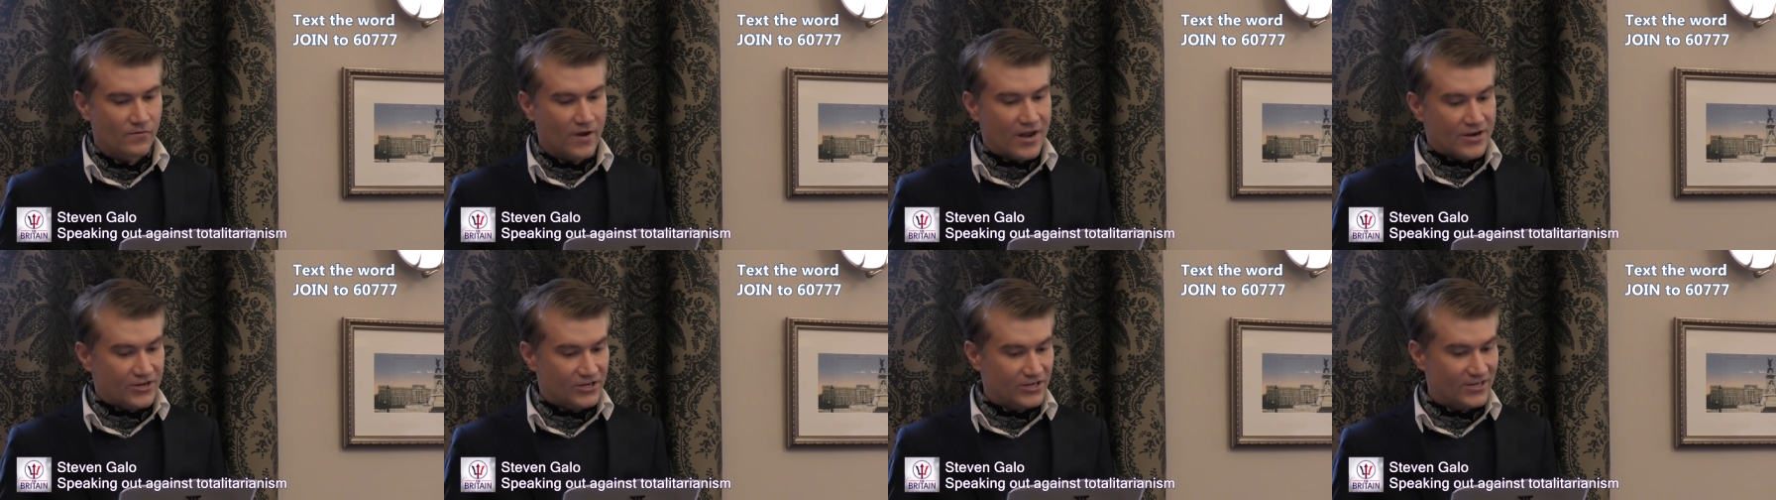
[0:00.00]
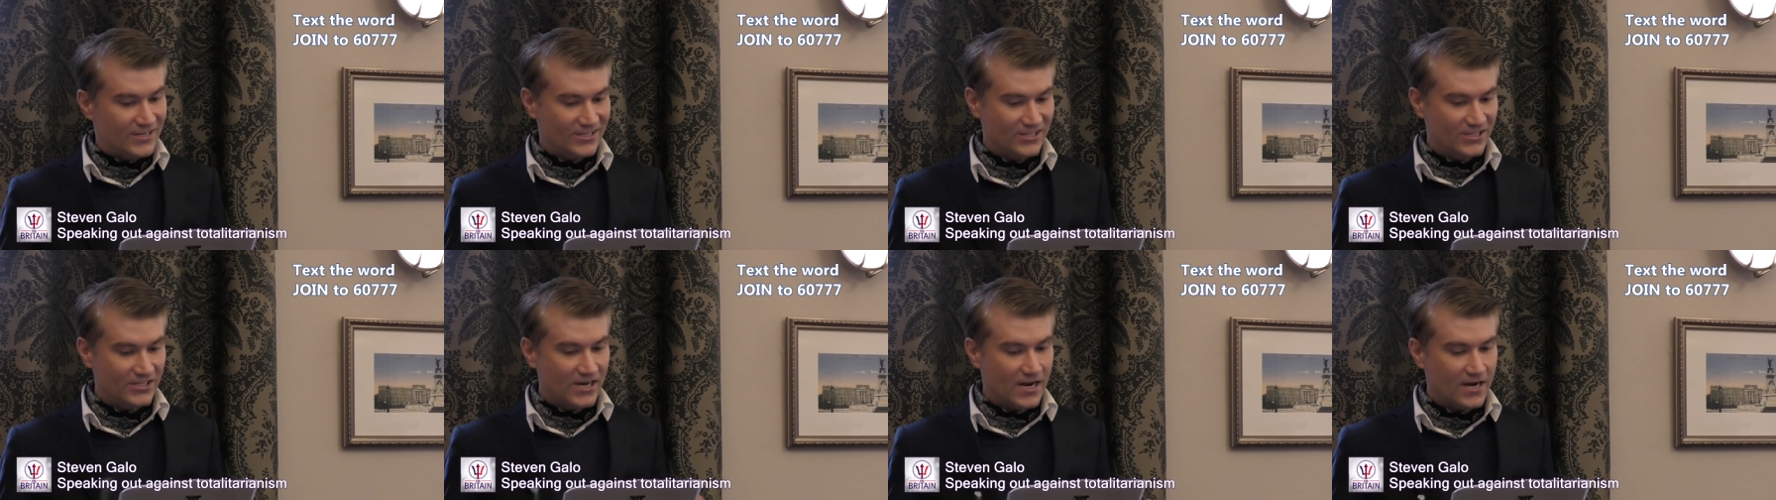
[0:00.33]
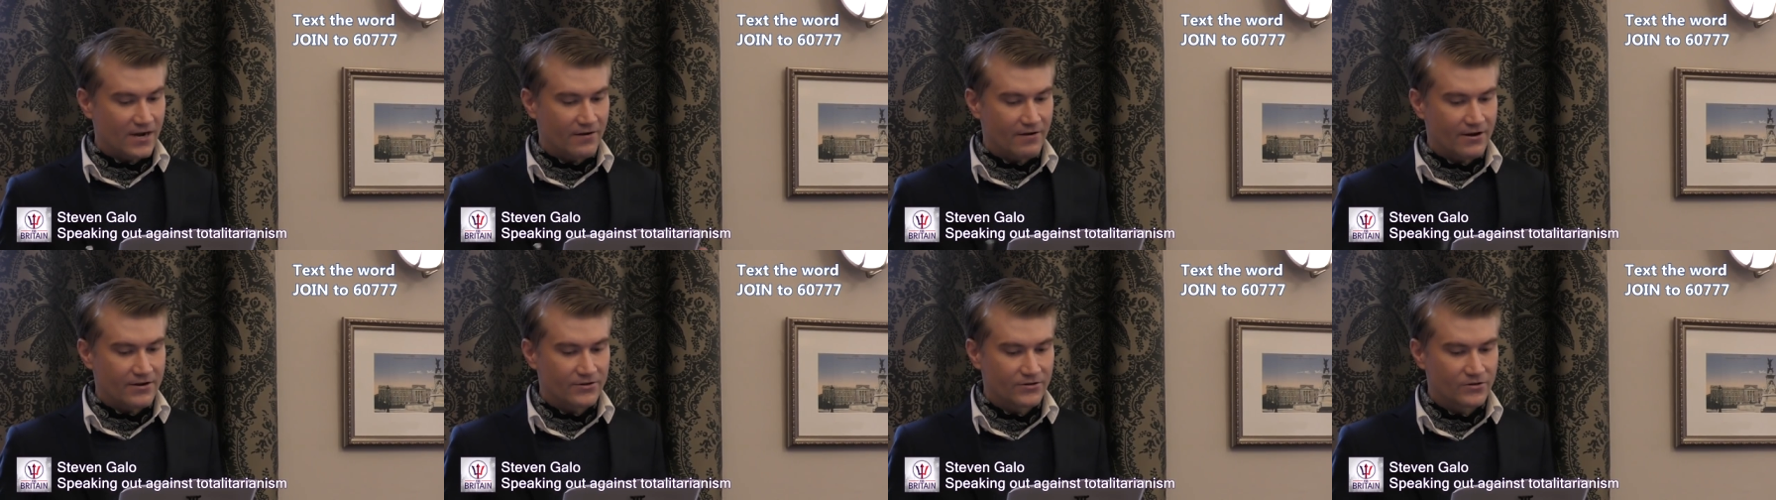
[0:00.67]
reaching a
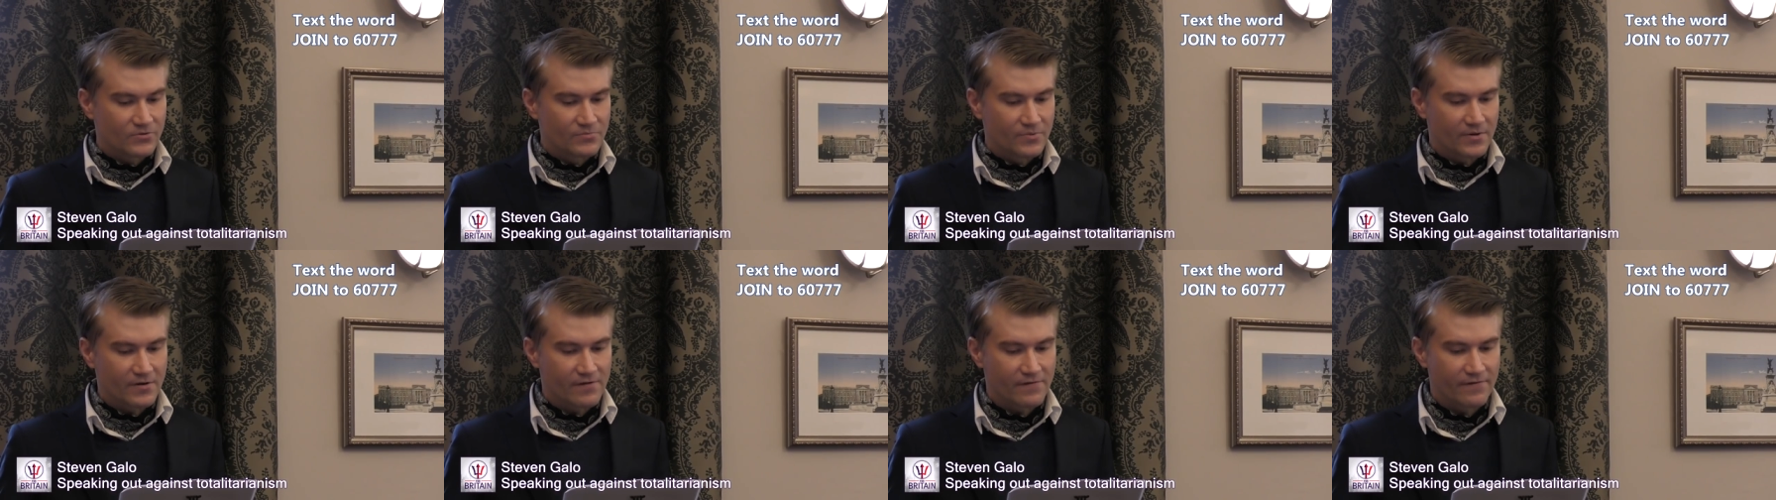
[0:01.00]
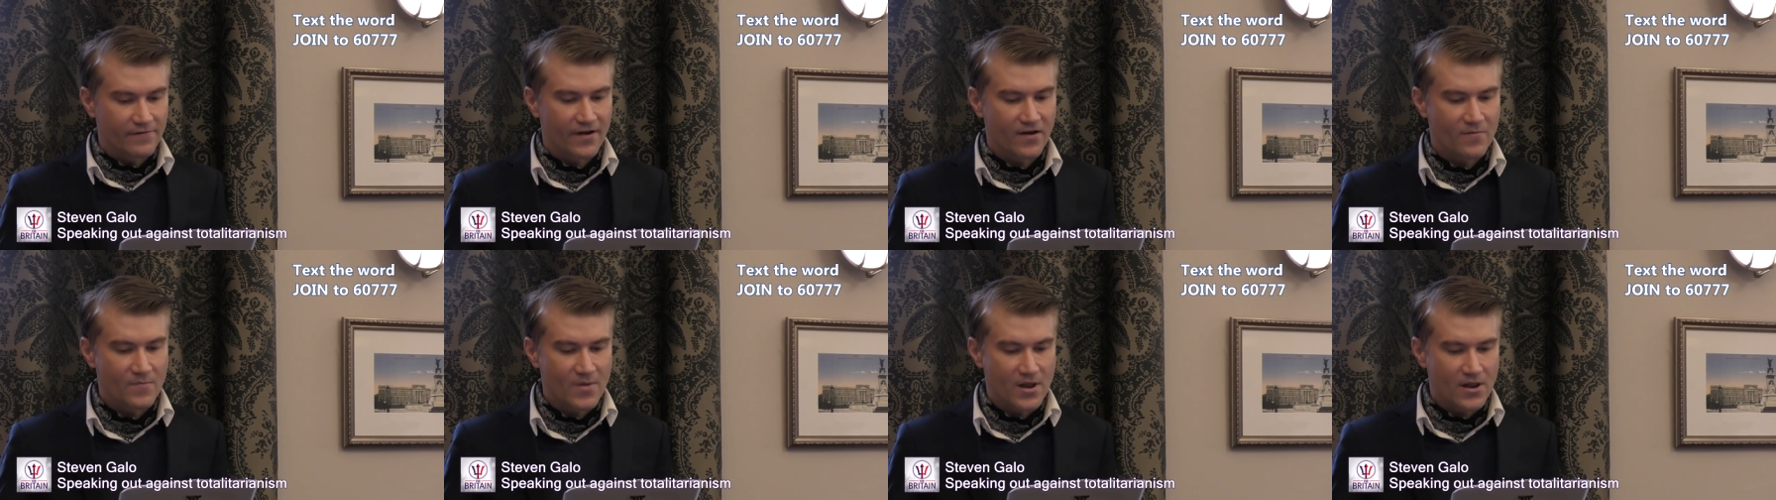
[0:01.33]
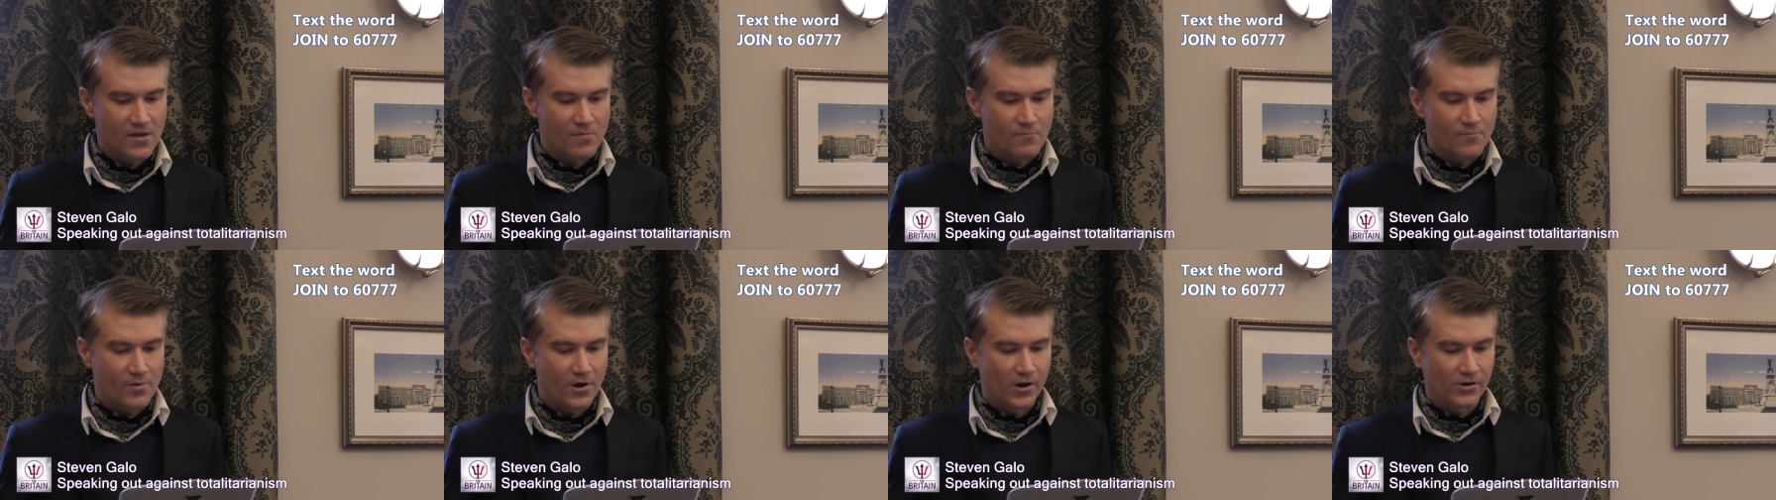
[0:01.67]
staggering 2.5
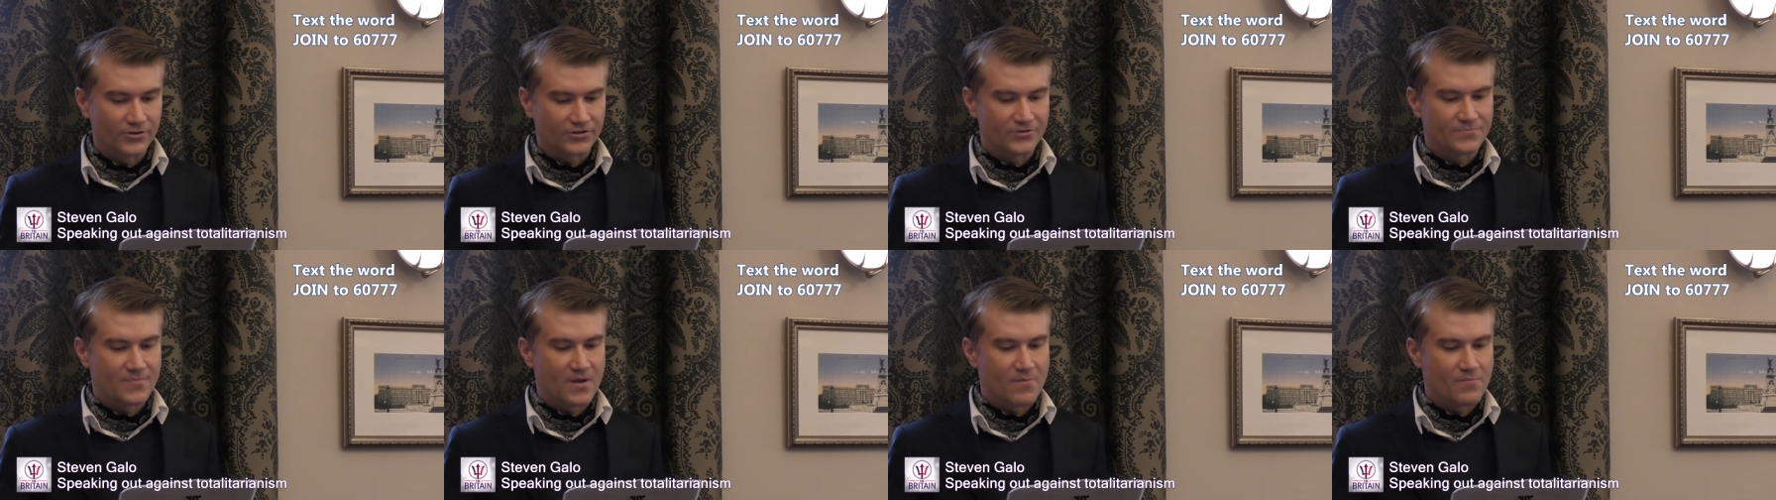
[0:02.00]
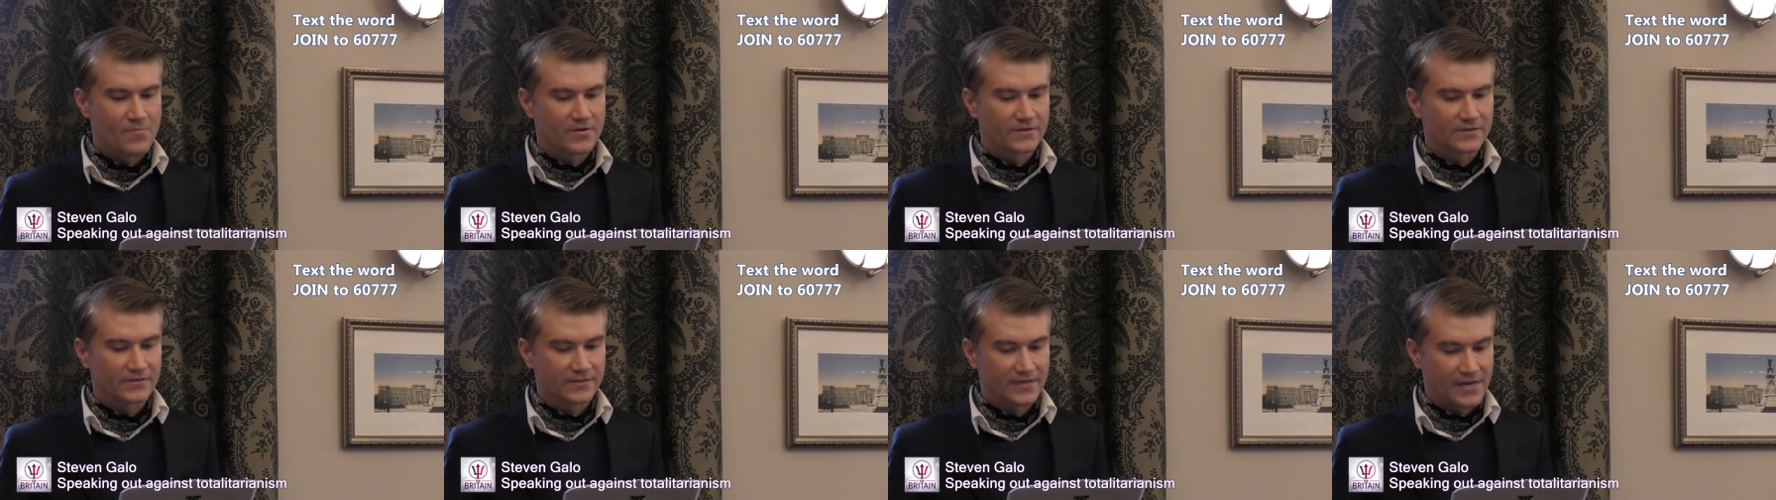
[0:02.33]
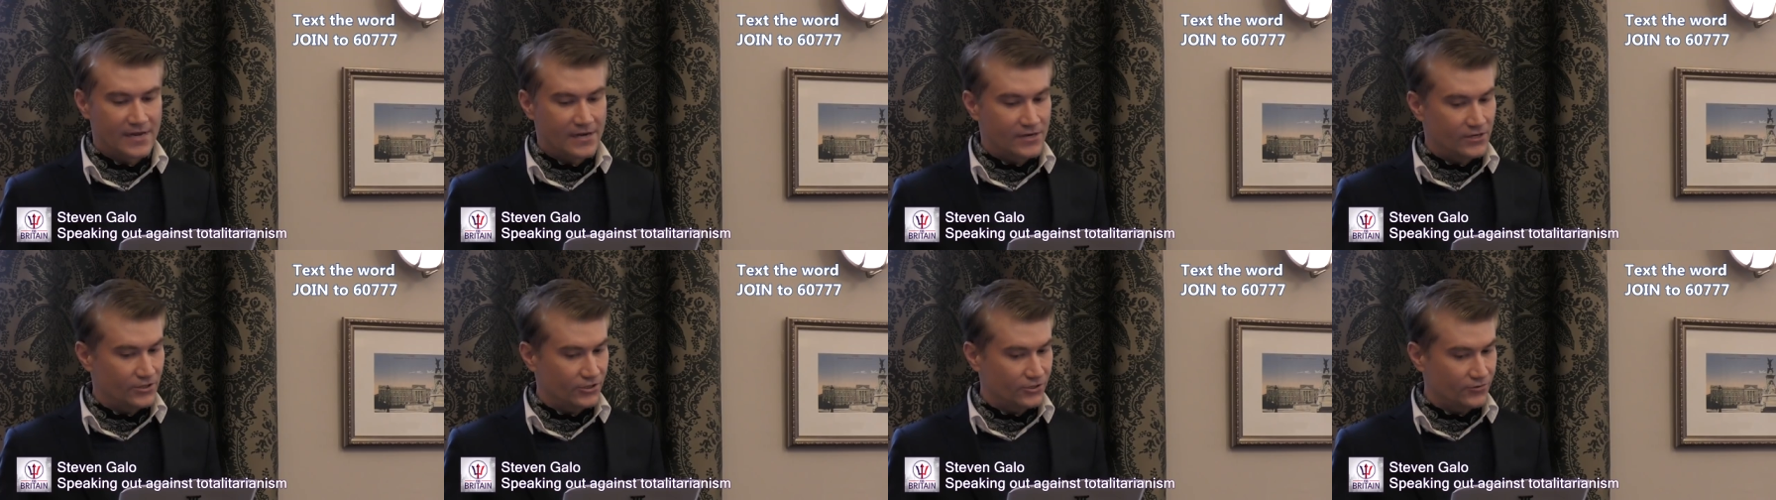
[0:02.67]
million party
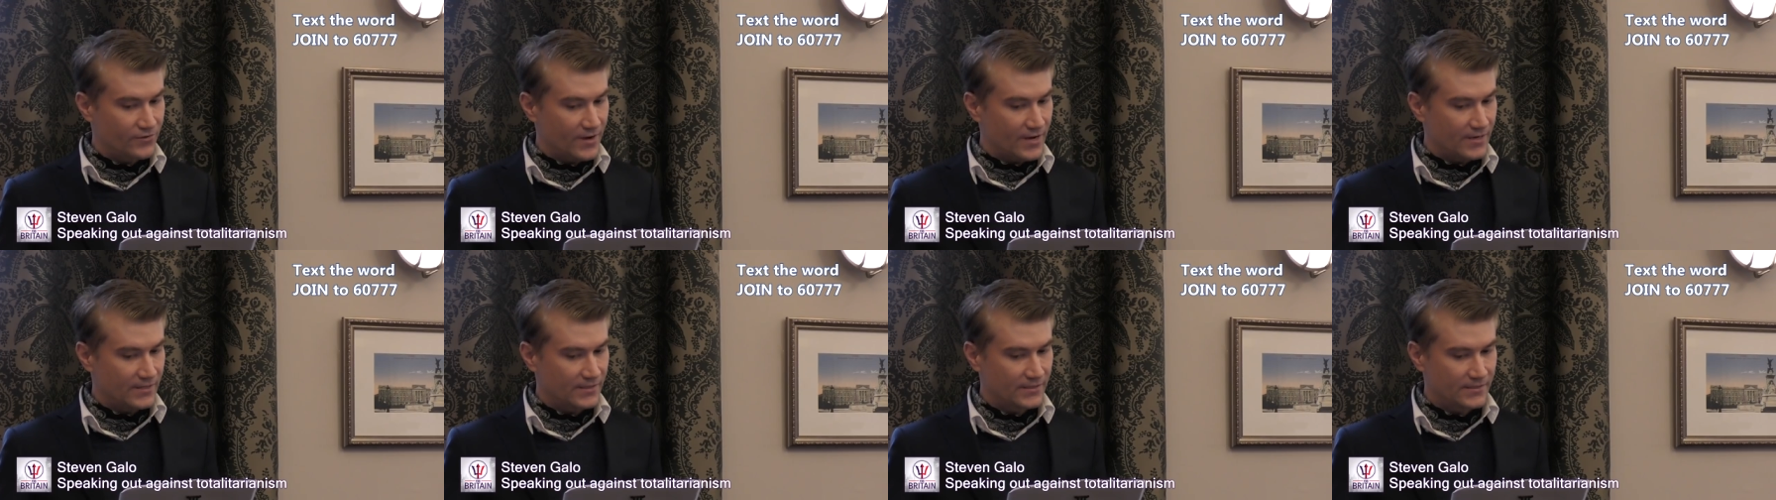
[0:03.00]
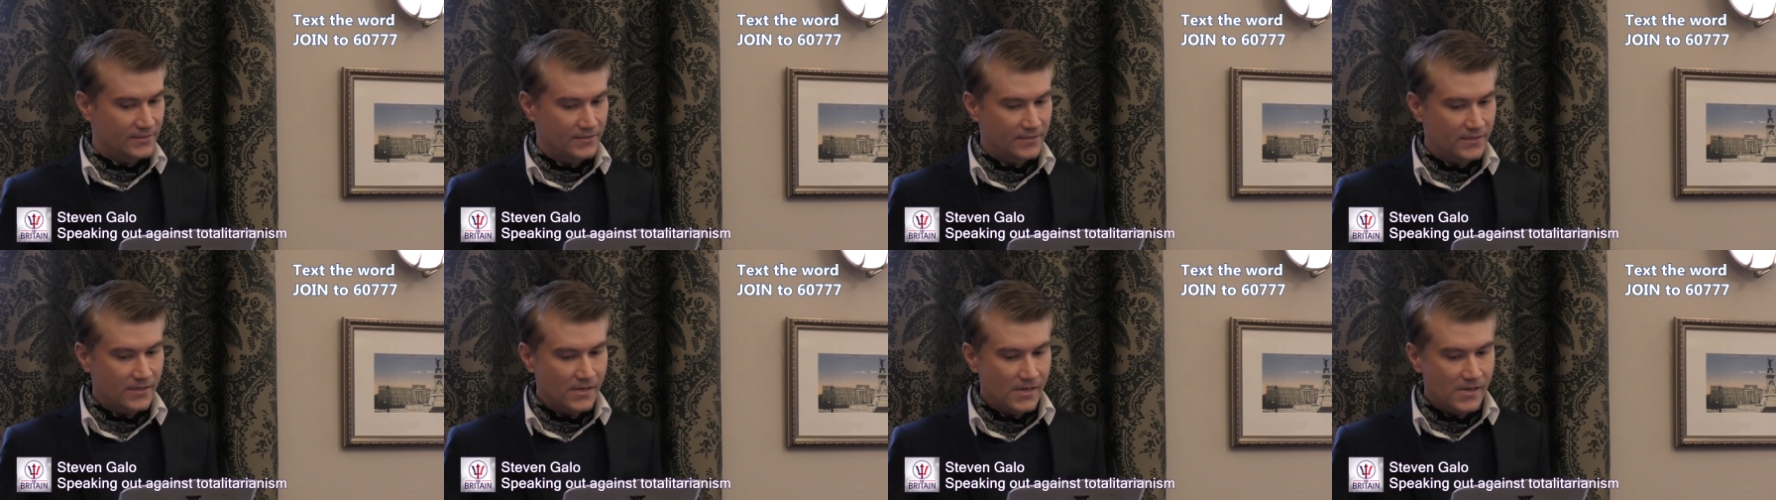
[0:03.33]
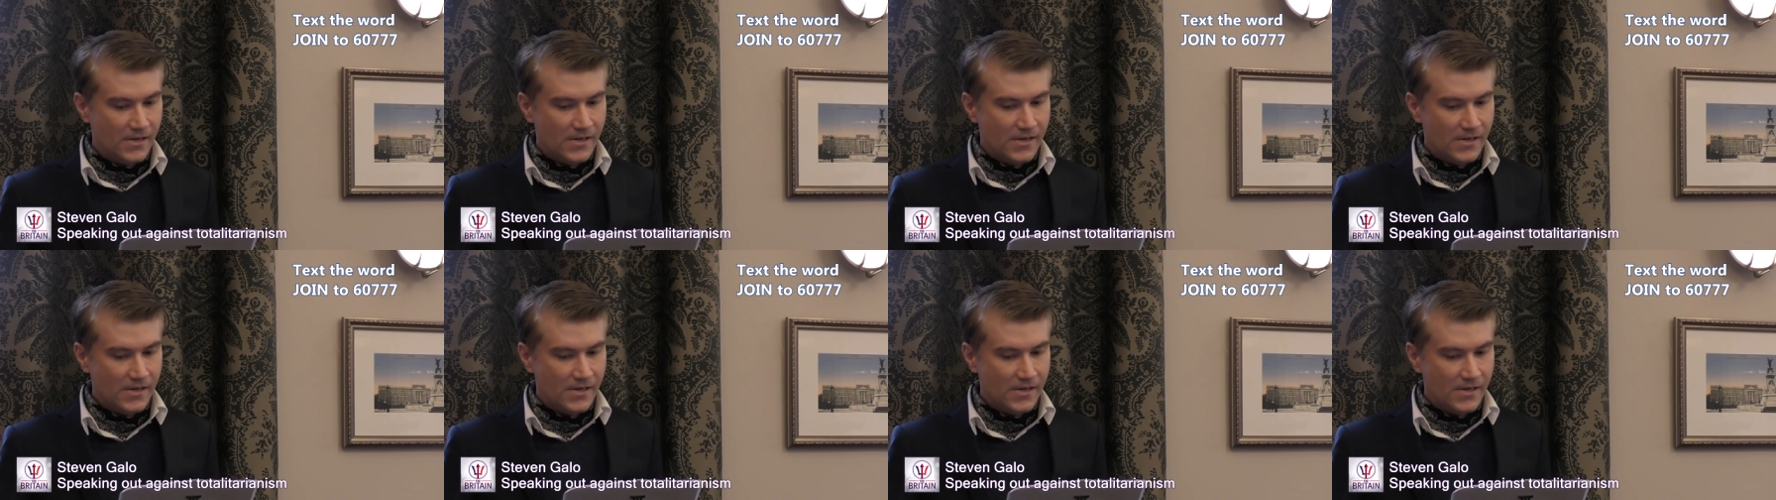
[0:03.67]
members in the streets.